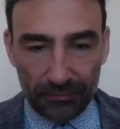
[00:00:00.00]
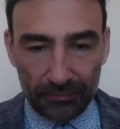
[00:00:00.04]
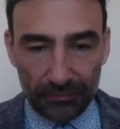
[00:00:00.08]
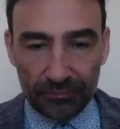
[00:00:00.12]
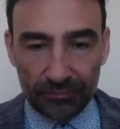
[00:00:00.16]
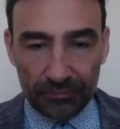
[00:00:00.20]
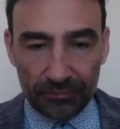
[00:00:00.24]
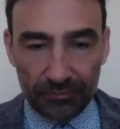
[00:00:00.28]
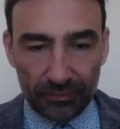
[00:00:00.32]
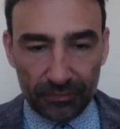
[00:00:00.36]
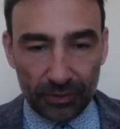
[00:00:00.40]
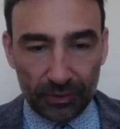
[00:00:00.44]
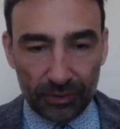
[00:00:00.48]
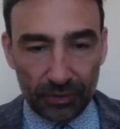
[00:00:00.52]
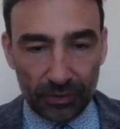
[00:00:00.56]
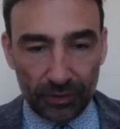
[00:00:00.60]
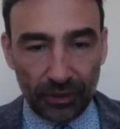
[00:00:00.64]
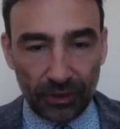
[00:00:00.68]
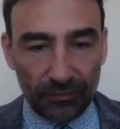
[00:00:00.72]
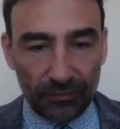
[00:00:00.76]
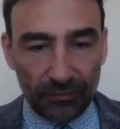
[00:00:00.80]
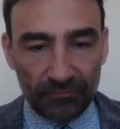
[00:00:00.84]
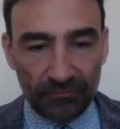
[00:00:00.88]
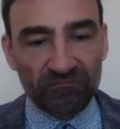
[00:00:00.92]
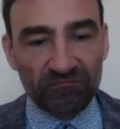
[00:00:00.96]
Okay.
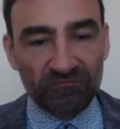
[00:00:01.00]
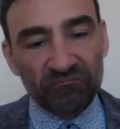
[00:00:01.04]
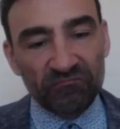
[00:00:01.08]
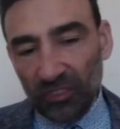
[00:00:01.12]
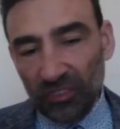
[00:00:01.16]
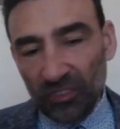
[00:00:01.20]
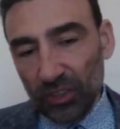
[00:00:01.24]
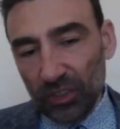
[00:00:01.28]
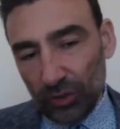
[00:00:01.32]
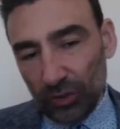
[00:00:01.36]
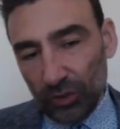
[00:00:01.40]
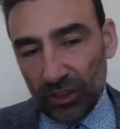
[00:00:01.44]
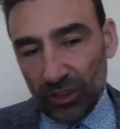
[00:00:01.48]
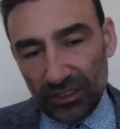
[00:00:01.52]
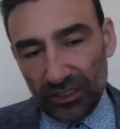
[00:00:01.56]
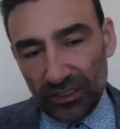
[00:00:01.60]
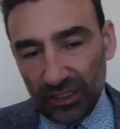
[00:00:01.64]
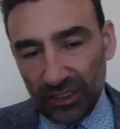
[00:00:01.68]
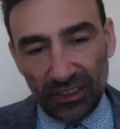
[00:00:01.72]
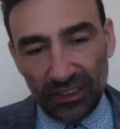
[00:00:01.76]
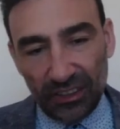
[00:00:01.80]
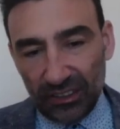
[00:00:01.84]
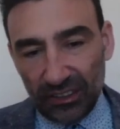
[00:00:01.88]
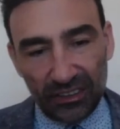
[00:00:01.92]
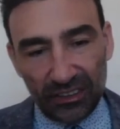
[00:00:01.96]
So it's a little
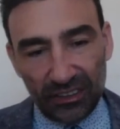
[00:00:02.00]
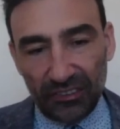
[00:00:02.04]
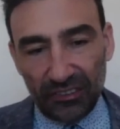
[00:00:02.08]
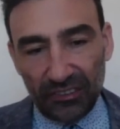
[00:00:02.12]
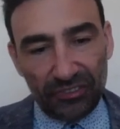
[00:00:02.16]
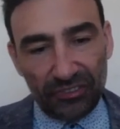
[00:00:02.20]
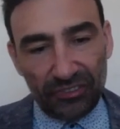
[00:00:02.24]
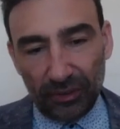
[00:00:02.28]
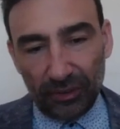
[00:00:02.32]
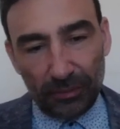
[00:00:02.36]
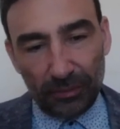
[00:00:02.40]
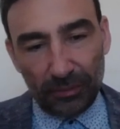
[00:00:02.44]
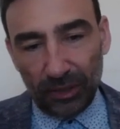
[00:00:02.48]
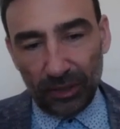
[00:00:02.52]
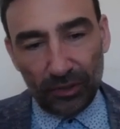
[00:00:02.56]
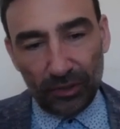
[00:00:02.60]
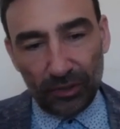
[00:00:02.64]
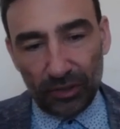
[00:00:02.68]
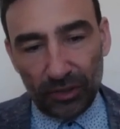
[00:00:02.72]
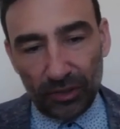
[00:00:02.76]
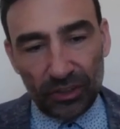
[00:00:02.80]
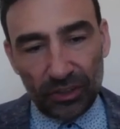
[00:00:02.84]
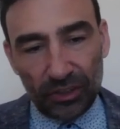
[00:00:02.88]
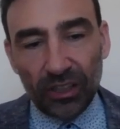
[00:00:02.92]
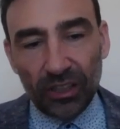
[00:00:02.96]
different because
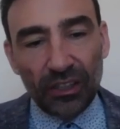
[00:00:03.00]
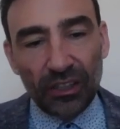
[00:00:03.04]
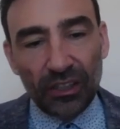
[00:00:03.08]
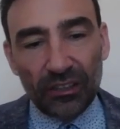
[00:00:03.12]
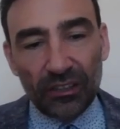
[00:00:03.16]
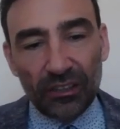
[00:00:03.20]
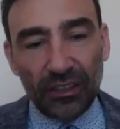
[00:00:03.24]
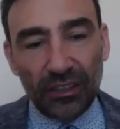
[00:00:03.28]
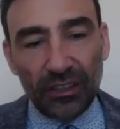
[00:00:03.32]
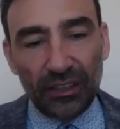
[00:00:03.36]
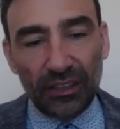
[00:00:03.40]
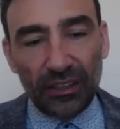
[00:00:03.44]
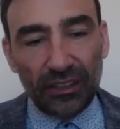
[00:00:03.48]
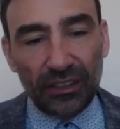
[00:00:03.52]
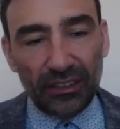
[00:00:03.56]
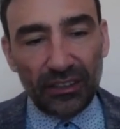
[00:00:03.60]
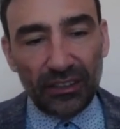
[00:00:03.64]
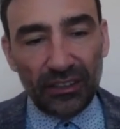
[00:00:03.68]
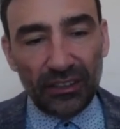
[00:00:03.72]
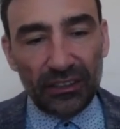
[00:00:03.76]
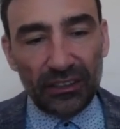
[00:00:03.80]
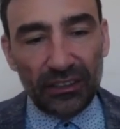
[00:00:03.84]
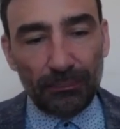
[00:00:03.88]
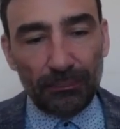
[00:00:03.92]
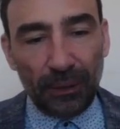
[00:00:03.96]
data reader,
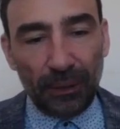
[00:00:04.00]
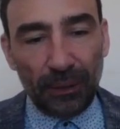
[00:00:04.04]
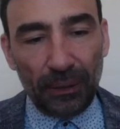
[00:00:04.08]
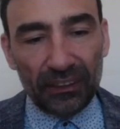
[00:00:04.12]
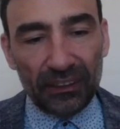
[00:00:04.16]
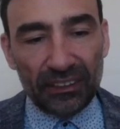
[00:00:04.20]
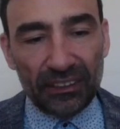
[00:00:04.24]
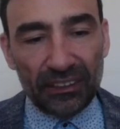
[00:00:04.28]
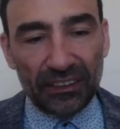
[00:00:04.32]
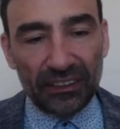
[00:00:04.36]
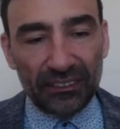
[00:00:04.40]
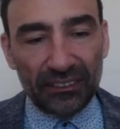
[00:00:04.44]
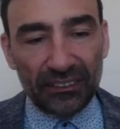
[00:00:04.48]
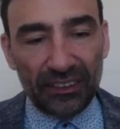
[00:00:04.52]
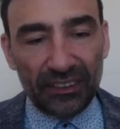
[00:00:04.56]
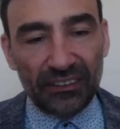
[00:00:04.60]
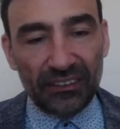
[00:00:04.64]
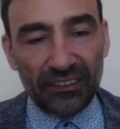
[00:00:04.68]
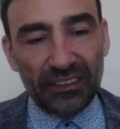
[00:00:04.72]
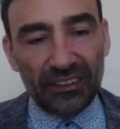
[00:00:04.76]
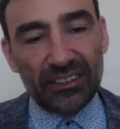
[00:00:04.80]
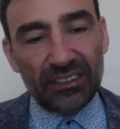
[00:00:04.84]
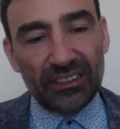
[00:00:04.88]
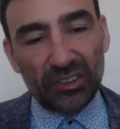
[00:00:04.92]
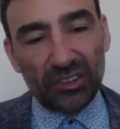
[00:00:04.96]
pandas data reader, it's not a
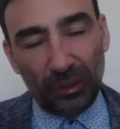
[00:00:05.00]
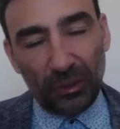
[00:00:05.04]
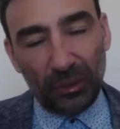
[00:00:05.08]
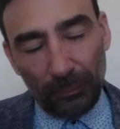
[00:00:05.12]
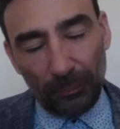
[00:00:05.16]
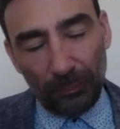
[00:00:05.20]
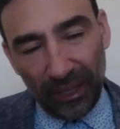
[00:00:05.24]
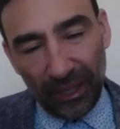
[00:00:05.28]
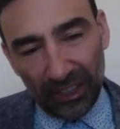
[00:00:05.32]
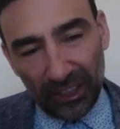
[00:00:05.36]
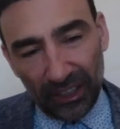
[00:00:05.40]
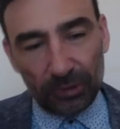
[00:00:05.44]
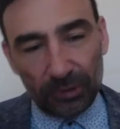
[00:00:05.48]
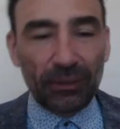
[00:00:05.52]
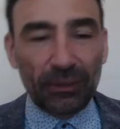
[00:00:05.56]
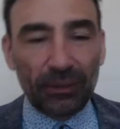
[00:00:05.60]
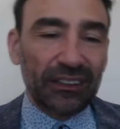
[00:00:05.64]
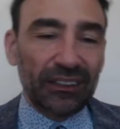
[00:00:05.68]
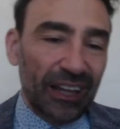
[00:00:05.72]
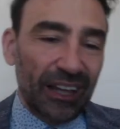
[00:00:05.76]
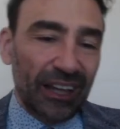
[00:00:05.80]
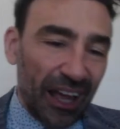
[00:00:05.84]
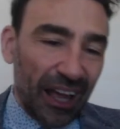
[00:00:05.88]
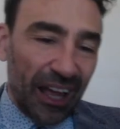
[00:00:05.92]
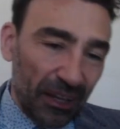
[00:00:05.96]
package but a
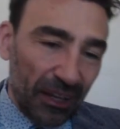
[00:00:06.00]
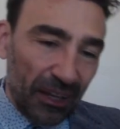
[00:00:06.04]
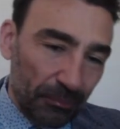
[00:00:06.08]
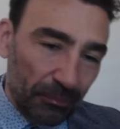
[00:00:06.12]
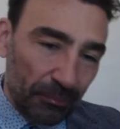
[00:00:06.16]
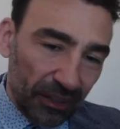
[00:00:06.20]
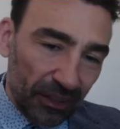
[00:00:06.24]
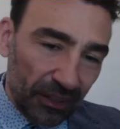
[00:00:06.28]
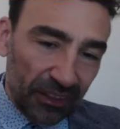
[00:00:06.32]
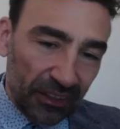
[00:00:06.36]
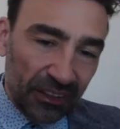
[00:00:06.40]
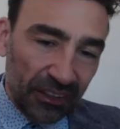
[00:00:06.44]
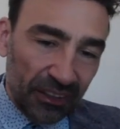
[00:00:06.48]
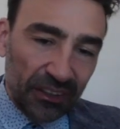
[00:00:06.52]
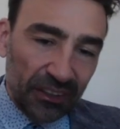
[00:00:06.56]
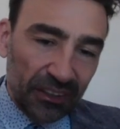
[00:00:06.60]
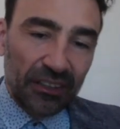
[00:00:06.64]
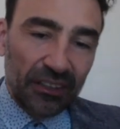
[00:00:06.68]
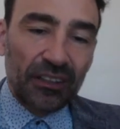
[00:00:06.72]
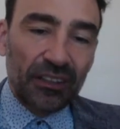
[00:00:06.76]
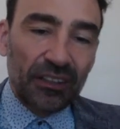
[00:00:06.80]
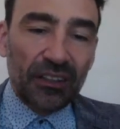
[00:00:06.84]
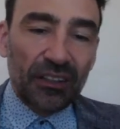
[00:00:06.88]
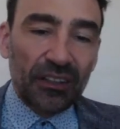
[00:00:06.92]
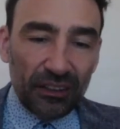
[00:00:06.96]
library, and
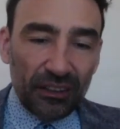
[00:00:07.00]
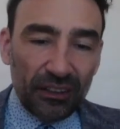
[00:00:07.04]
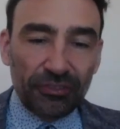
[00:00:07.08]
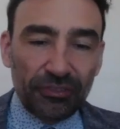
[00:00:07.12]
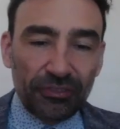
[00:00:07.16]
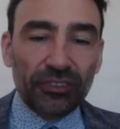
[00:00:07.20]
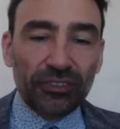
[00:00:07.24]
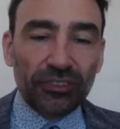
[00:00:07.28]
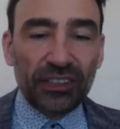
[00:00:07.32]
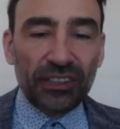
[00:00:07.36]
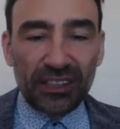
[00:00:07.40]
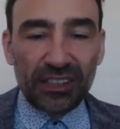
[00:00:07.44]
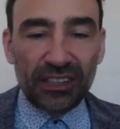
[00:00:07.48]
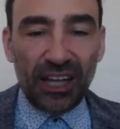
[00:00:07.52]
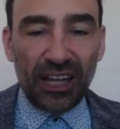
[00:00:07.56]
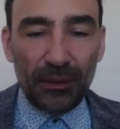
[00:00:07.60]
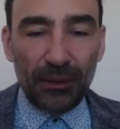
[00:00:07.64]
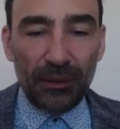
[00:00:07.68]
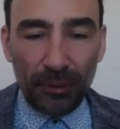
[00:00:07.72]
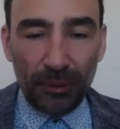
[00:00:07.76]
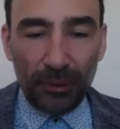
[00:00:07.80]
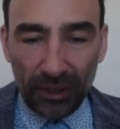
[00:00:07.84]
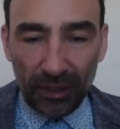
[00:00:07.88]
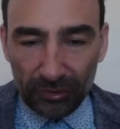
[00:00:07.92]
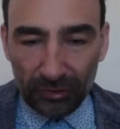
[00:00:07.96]
from this library you have
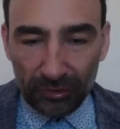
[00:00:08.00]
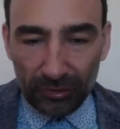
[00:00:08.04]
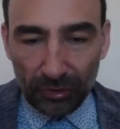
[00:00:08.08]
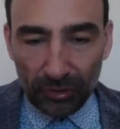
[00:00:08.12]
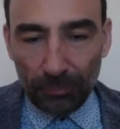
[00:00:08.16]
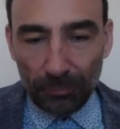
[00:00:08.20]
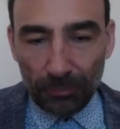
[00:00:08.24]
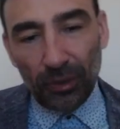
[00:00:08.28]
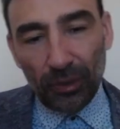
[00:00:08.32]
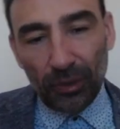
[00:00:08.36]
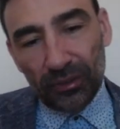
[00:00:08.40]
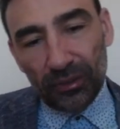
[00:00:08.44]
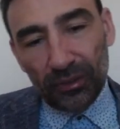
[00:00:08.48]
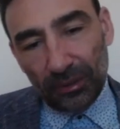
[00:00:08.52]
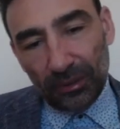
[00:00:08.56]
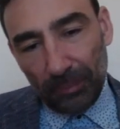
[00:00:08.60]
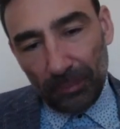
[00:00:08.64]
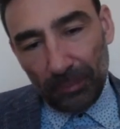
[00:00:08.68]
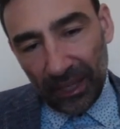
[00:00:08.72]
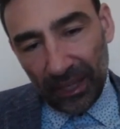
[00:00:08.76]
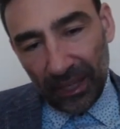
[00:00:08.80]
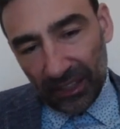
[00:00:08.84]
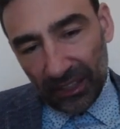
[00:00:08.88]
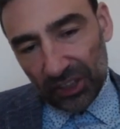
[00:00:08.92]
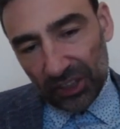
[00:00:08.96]
to import the package
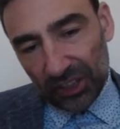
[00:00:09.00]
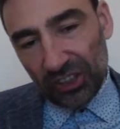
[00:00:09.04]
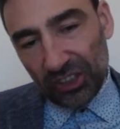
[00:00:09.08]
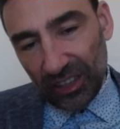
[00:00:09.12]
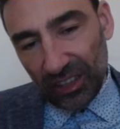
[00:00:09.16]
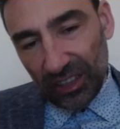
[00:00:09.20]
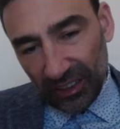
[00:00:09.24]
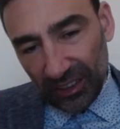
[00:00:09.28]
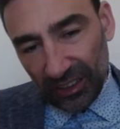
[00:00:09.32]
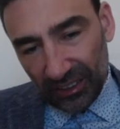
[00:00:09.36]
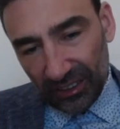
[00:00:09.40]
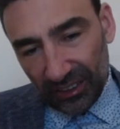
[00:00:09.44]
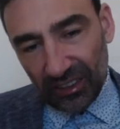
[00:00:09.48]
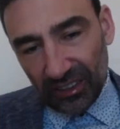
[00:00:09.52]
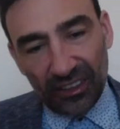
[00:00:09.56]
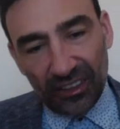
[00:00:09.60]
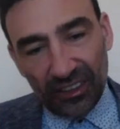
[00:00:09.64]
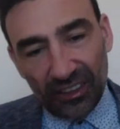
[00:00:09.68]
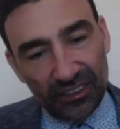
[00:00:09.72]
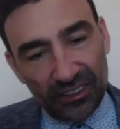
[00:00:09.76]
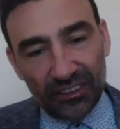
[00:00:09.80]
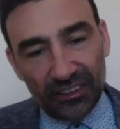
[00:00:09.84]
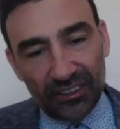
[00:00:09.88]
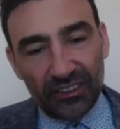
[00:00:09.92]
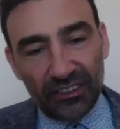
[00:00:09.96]
data
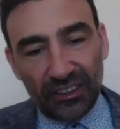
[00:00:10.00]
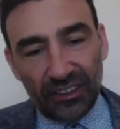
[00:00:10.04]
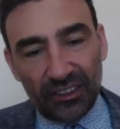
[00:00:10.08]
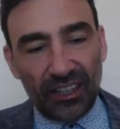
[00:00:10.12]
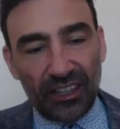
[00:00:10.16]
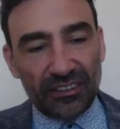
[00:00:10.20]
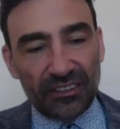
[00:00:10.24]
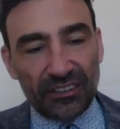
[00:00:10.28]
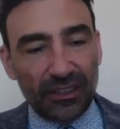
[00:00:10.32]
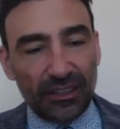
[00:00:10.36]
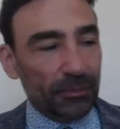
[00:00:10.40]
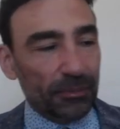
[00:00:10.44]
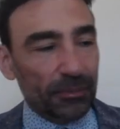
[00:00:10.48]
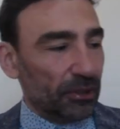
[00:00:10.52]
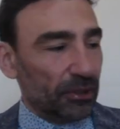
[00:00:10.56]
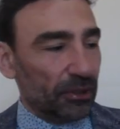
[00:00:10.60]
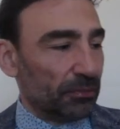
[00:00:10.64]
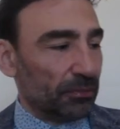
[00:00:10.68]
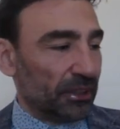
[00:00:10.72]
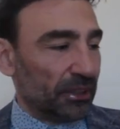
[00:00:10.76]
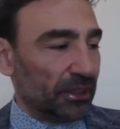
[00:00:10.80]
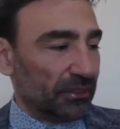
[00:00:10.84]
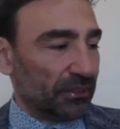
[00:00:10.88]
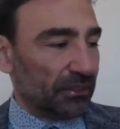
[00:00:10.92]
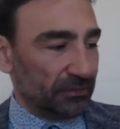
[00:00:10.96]
as WB.
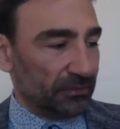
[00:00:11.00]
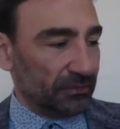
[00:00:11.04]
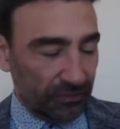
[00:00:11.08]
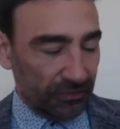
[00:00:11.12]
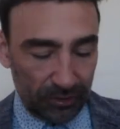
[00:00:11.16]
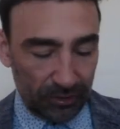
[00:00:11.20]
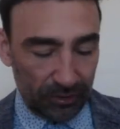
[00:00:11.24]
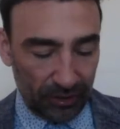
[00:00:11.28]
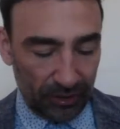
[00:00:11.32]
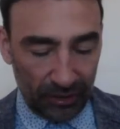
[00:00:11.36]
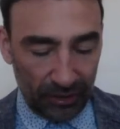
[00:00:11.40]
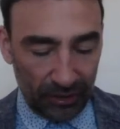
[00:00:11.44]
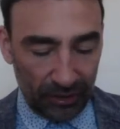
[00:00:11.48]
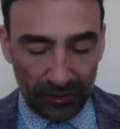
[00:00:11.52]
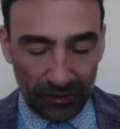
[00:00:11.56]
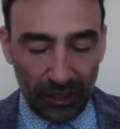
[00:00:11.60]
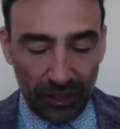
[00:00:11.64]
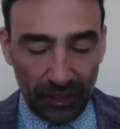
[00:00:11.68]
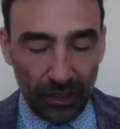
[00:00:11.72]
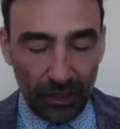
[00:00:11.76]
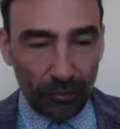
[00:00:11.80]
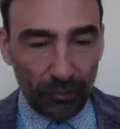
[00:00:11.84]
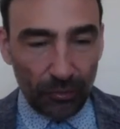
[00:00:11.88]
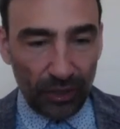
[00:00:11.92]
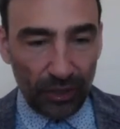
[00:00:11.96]
Okay, and now we
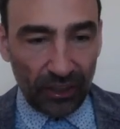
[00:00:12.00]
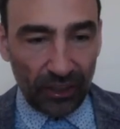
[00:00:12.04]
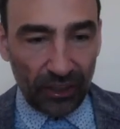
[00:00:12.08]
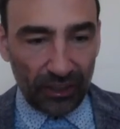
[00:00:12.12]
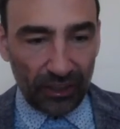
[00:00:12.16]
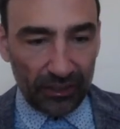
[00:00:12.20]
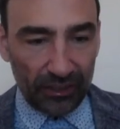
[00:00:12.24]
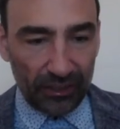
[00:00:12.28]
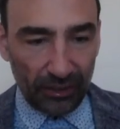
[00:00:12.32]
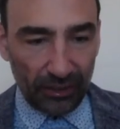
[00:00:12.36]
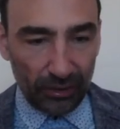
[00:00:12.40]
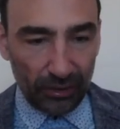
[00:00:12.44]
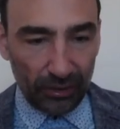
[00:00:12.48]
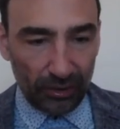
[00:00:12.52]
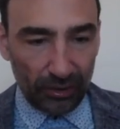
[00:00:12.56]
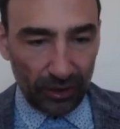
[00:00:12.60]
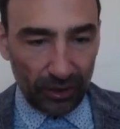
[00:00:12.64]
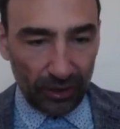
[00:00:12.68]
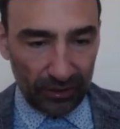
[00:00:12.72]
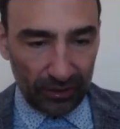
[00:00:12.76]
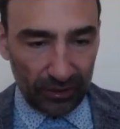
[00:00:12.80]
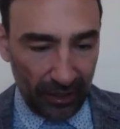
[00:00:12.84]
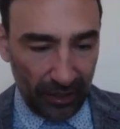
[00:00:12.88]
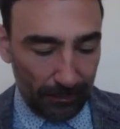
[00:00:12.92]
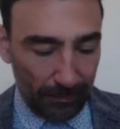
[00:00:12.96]
can download
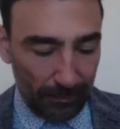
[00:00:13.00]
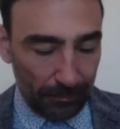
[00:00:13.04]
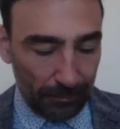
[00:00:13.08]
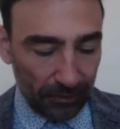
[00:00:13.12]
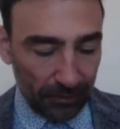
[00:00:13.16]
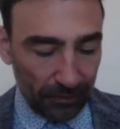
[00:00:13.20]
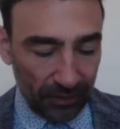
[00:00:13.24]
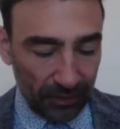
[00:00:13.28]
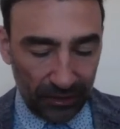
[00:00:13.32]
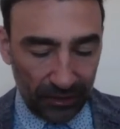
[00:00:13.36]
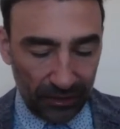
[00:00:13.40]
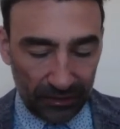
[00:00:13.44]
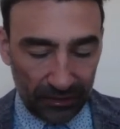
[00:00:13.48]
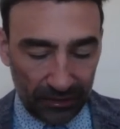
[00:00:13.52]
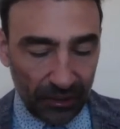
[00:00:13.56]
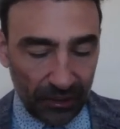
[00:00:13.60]
Apple data.